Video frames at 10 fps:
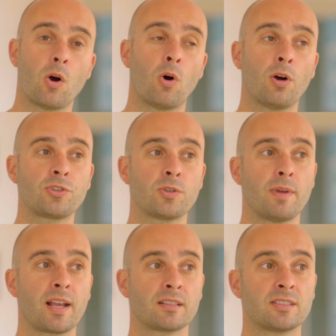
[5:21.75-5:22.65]
or to
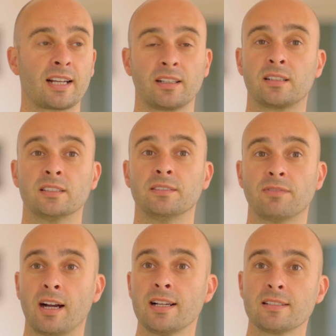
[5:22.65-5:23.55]
make the technical
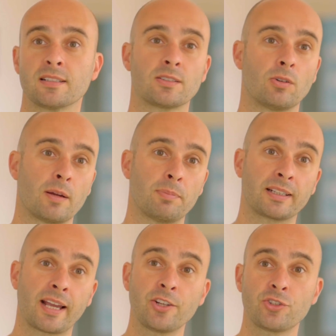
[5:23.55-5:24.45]
devices or
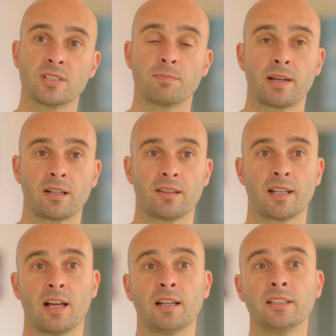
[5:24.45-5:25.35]
applications better
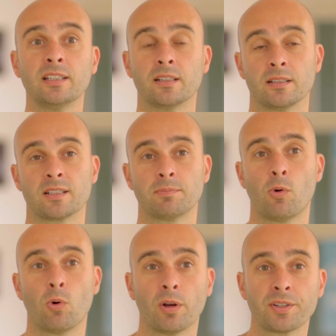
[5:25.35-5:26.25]
that are needed in
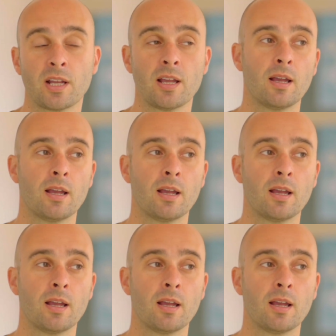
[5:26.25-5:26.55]
sport.